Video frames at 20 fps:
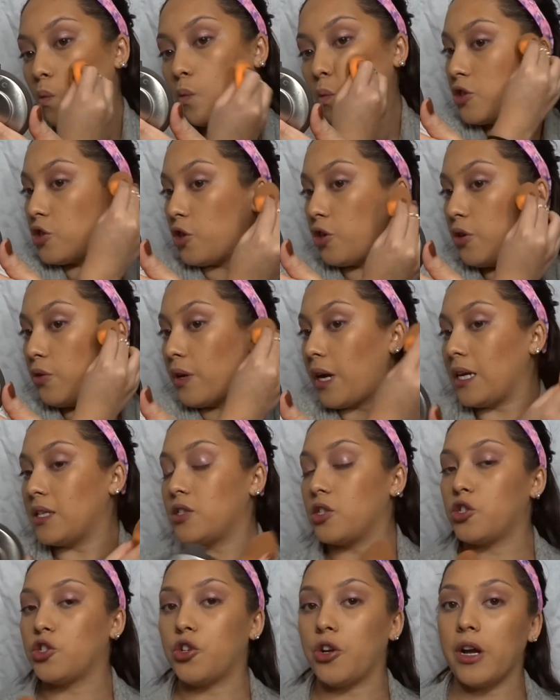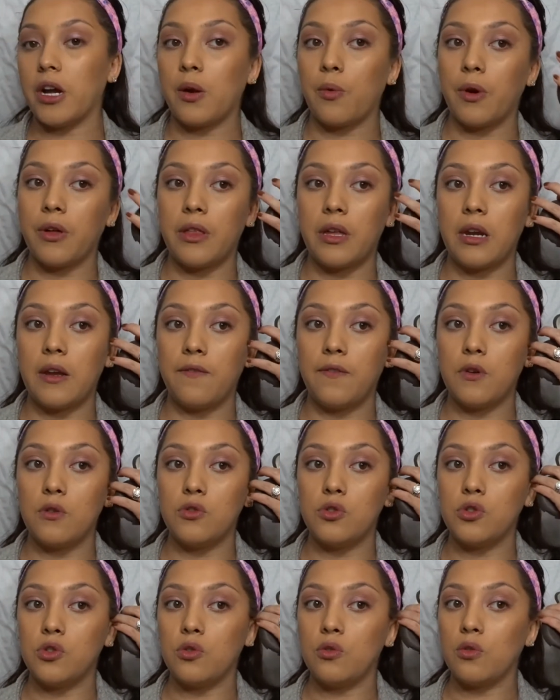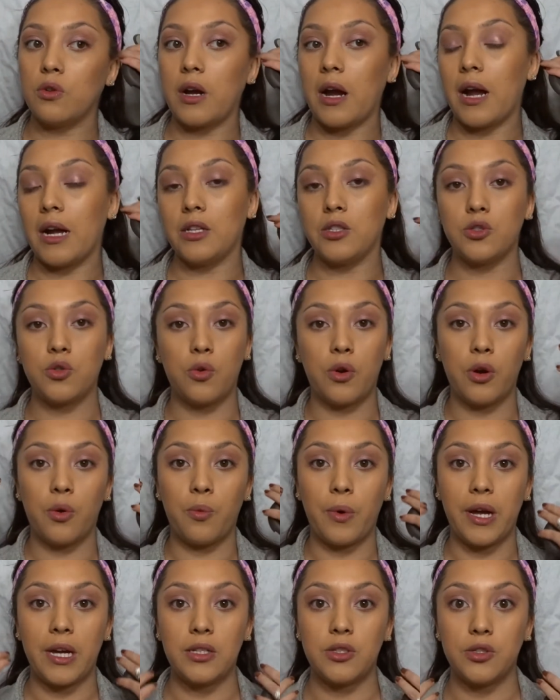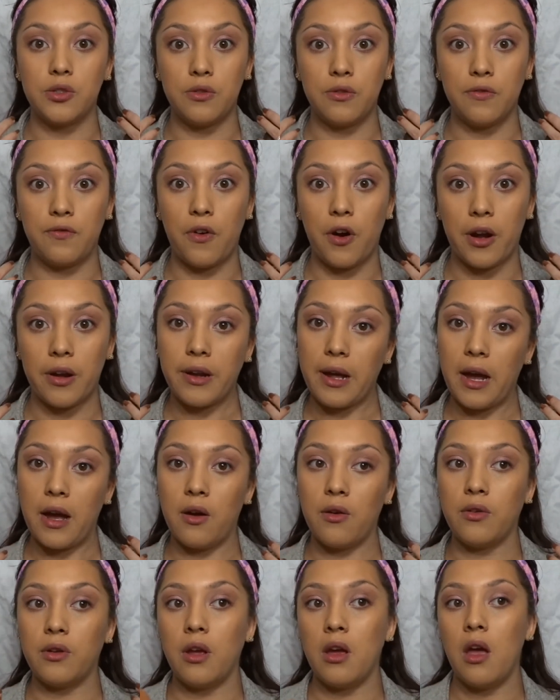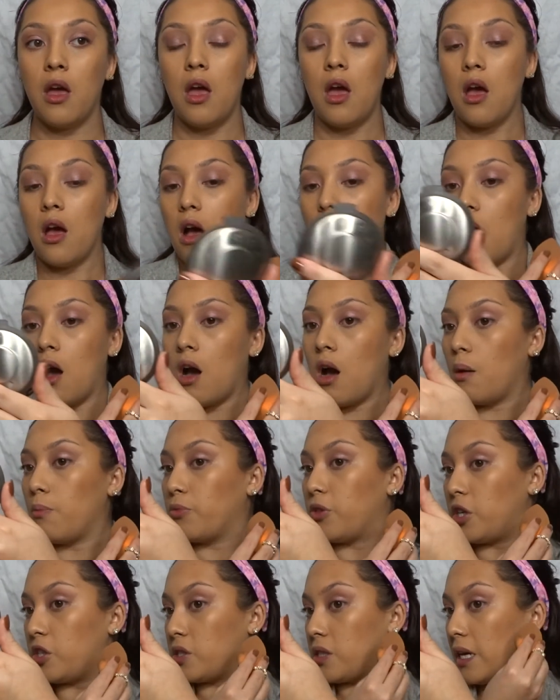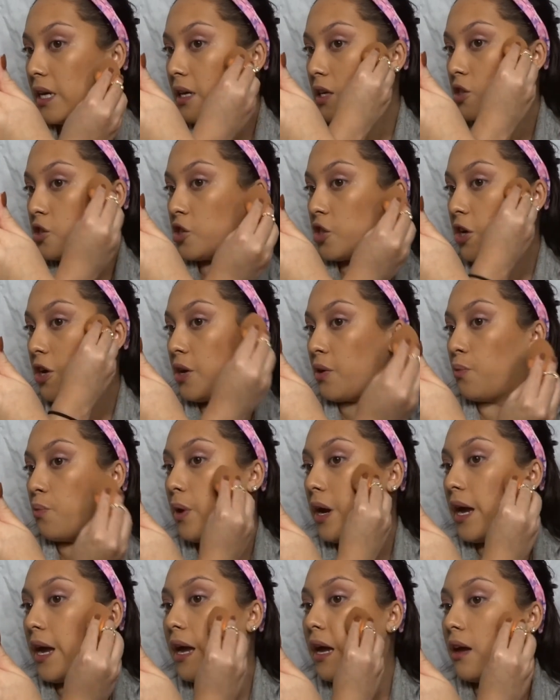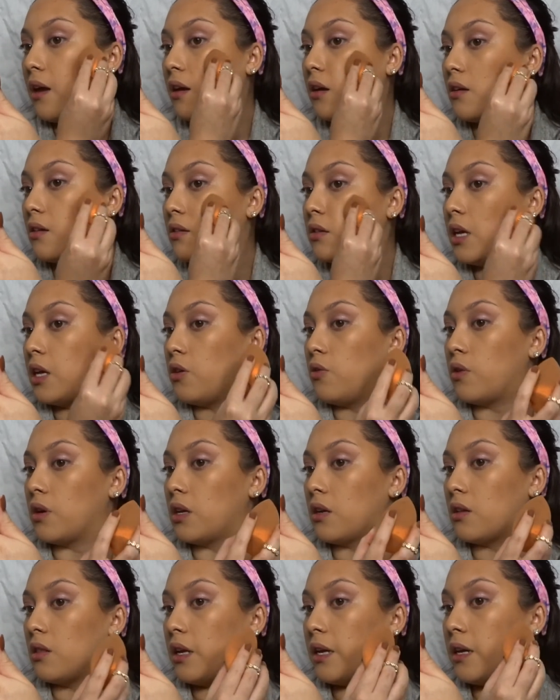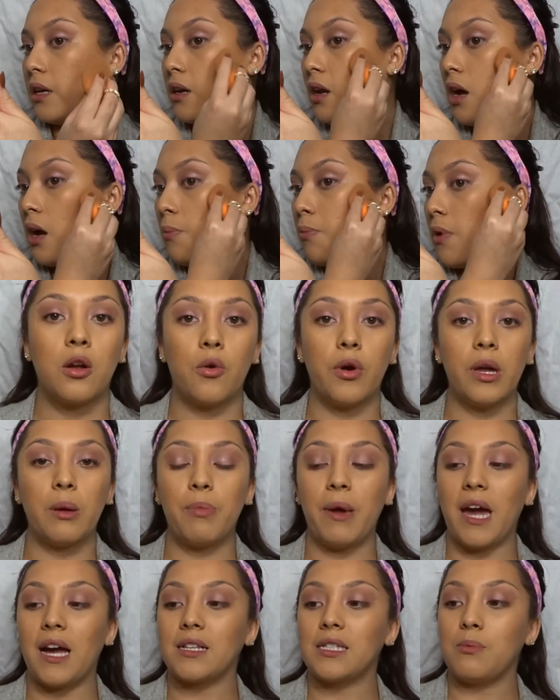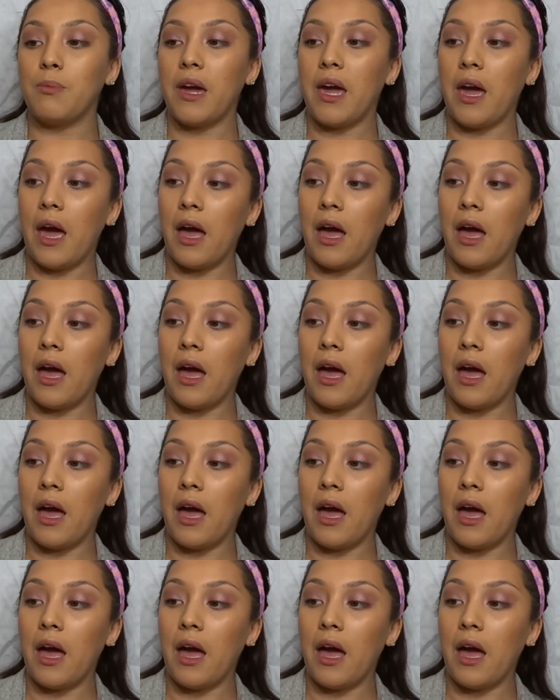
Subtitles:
I'll show you guys a trick where that if you do contour way too far down, there's like a certain way that you can clean it up. Going back to my